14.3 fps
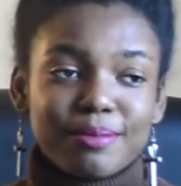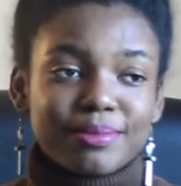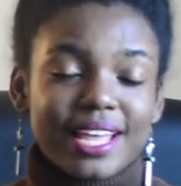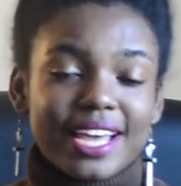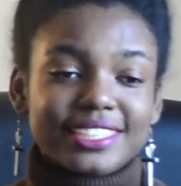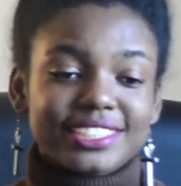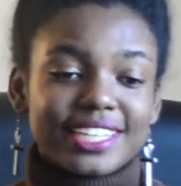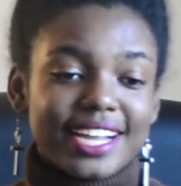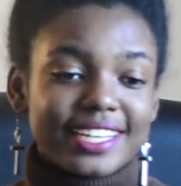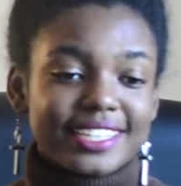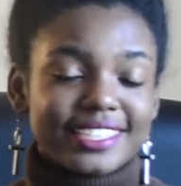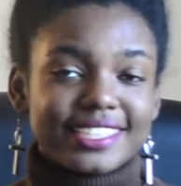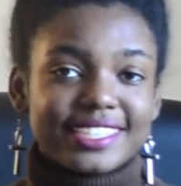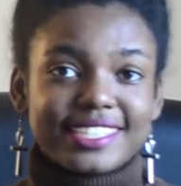Blac
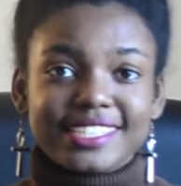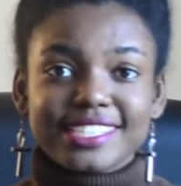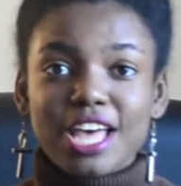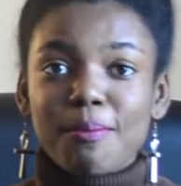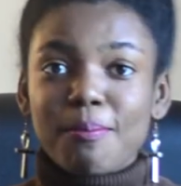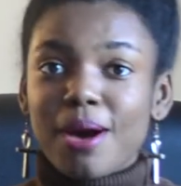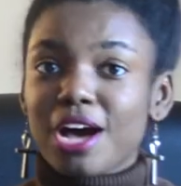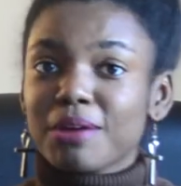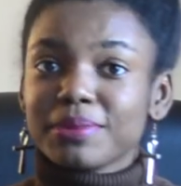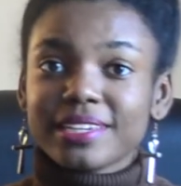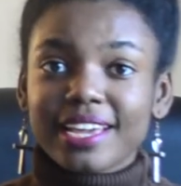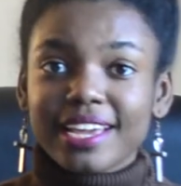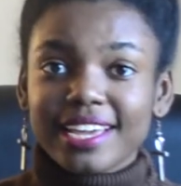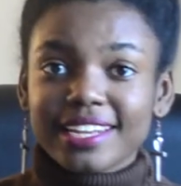Chyna is a mom
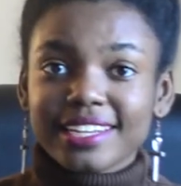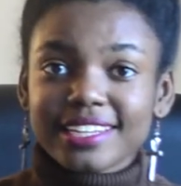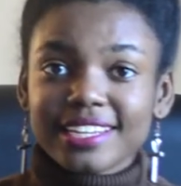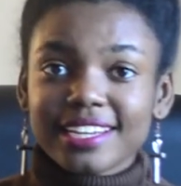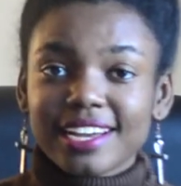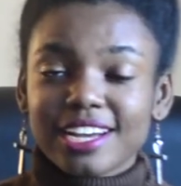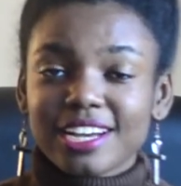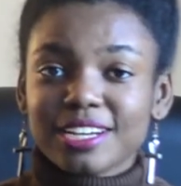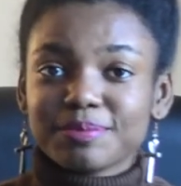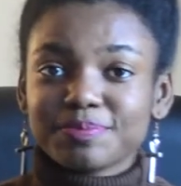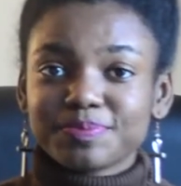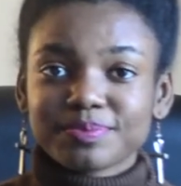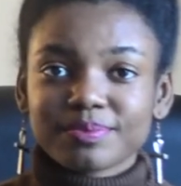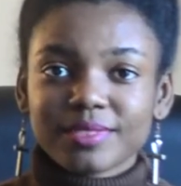again.
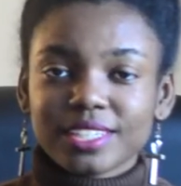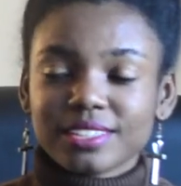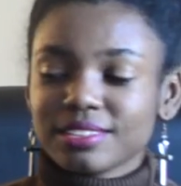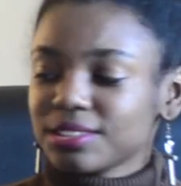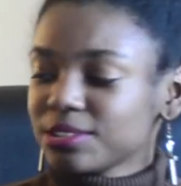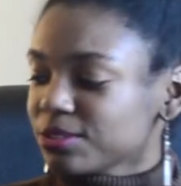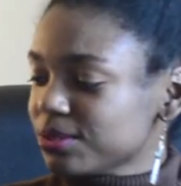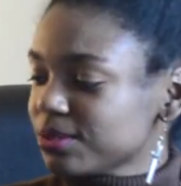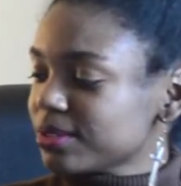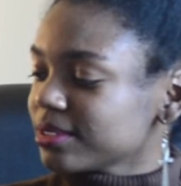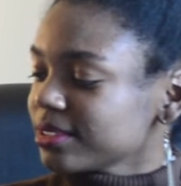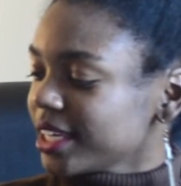Little